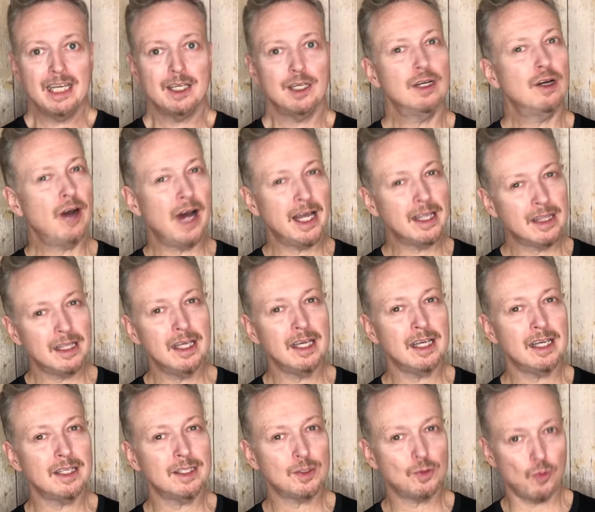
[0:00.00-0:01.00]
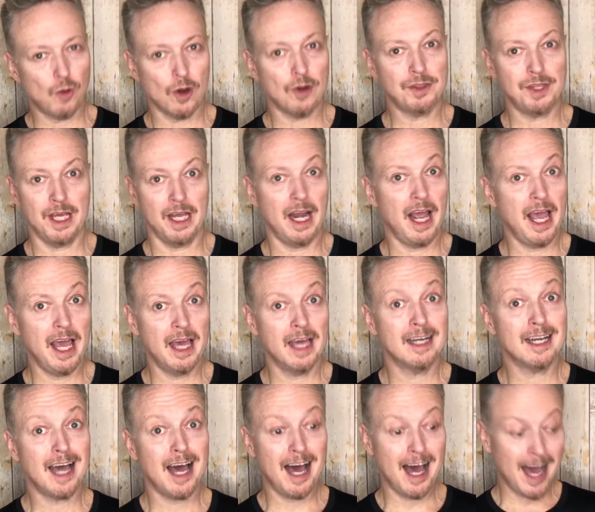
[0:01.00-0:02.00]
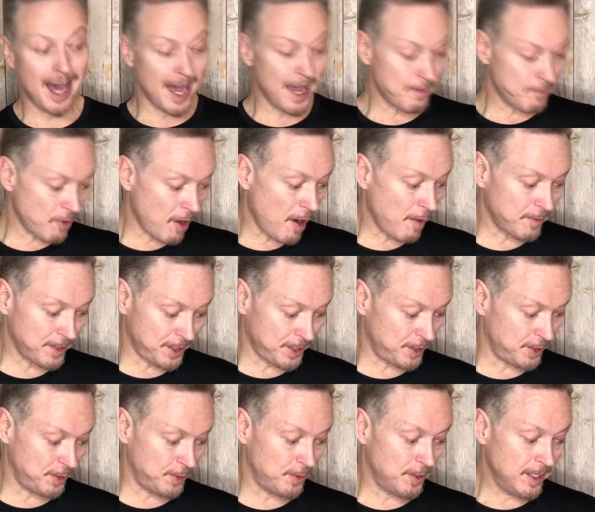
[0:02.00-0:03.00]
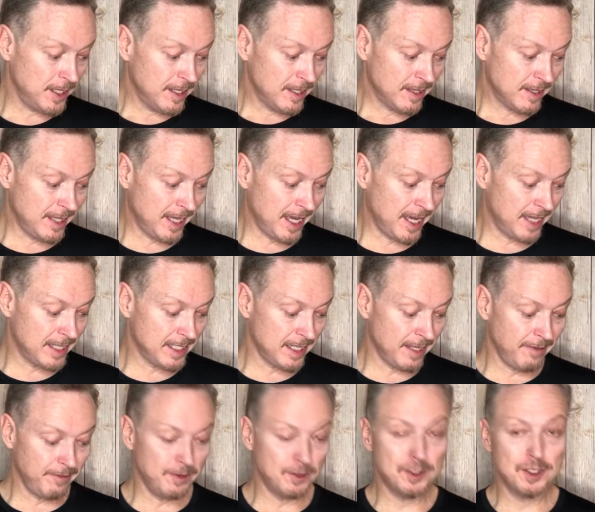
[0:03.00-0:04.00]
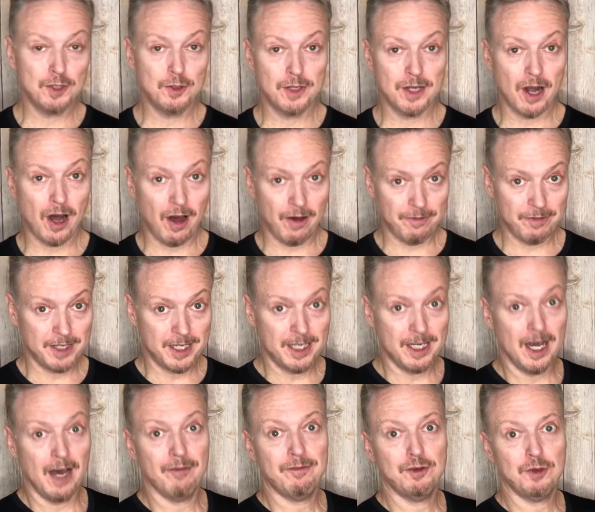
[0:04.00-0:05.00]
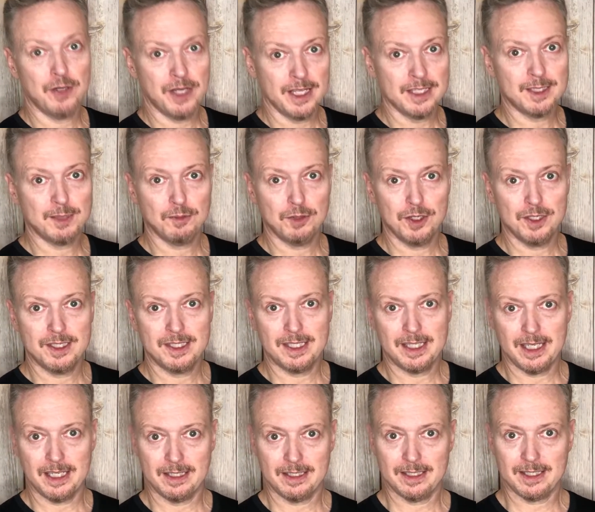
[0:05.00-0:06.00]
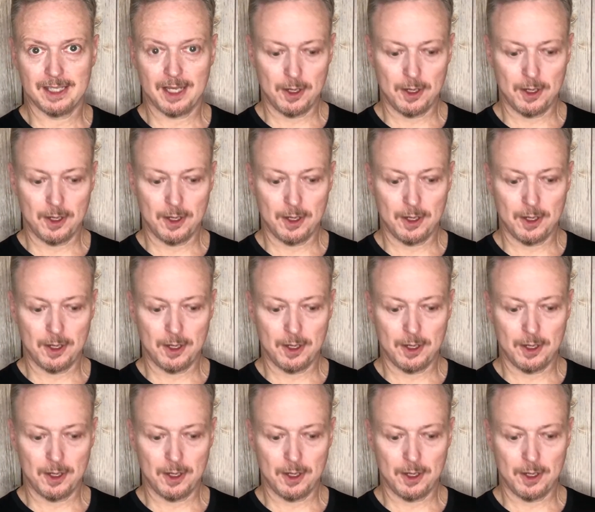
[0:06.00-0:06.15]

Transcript: I think it's worth it, and I promise you that if you do it often enough, you'll get some good seats.